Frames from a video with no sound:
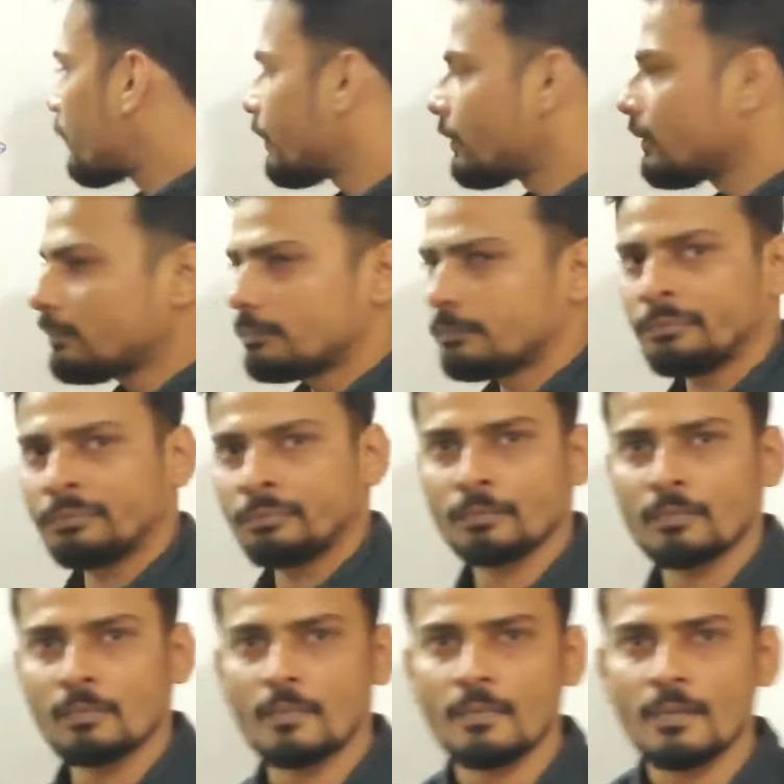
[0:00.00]
what we know.
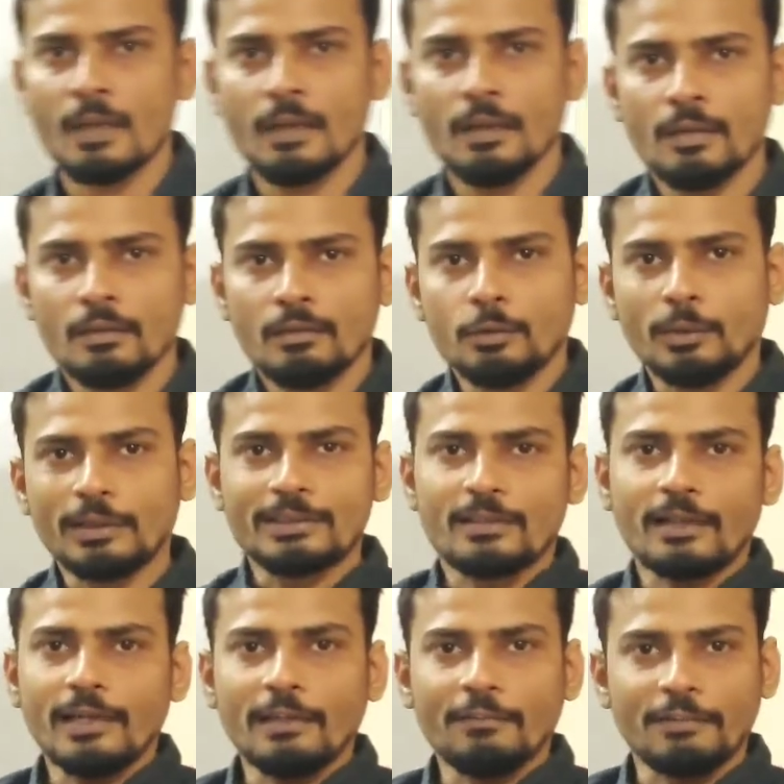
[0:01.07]
Towards
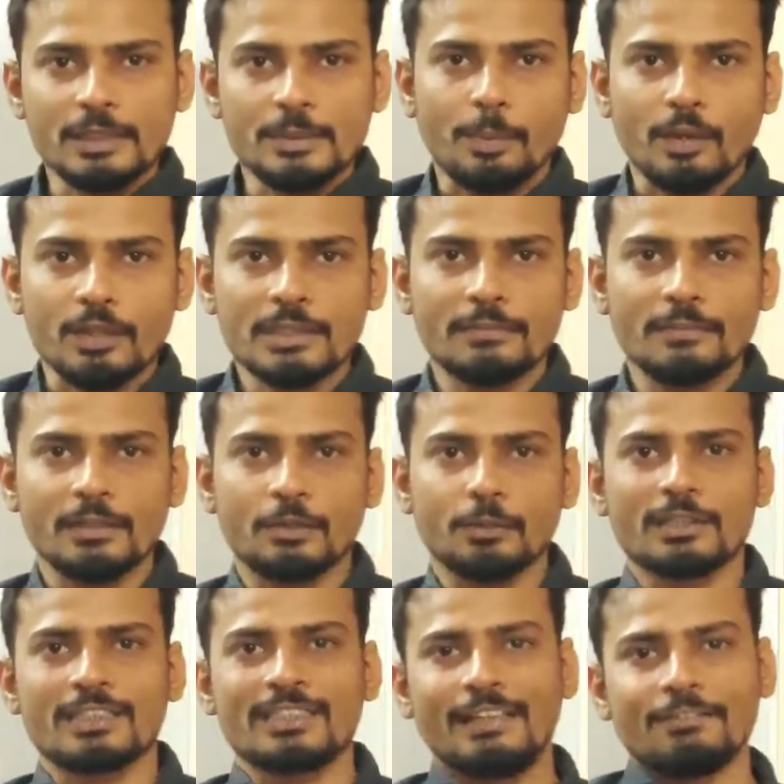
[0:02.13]
right, if it is positive, then
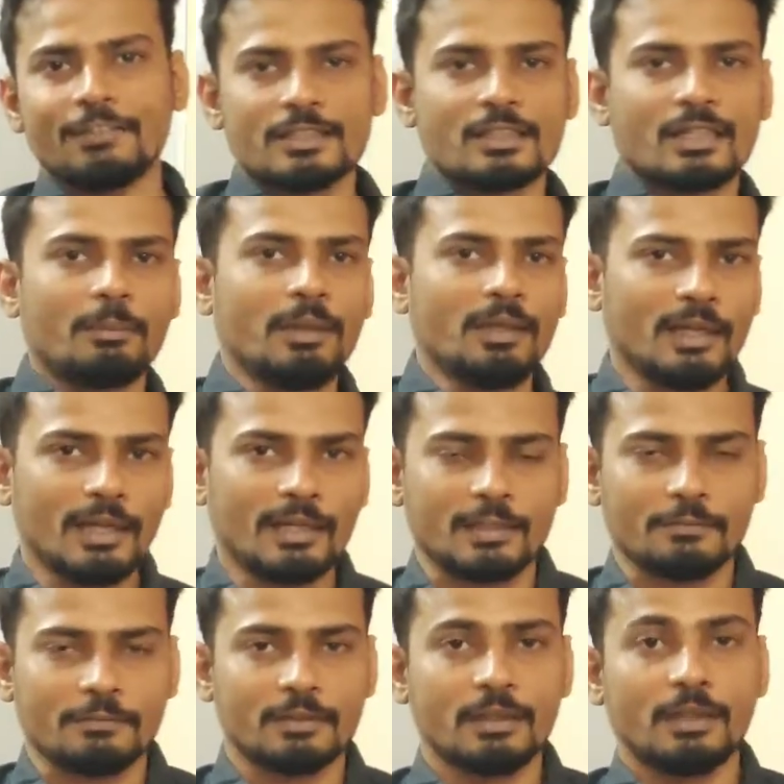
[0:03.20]
towards left it's going to be
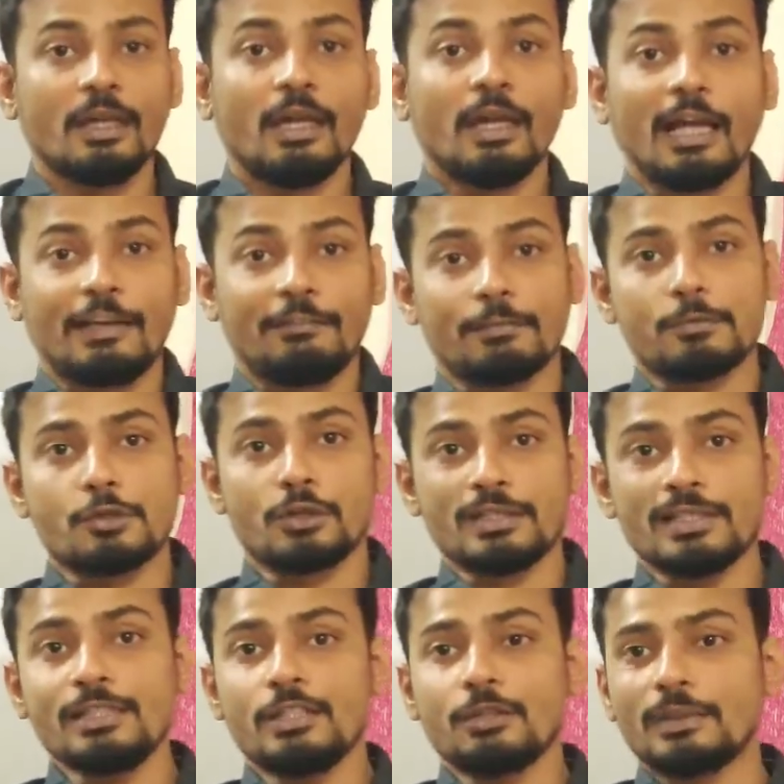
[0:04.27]
negative. And if you've chosen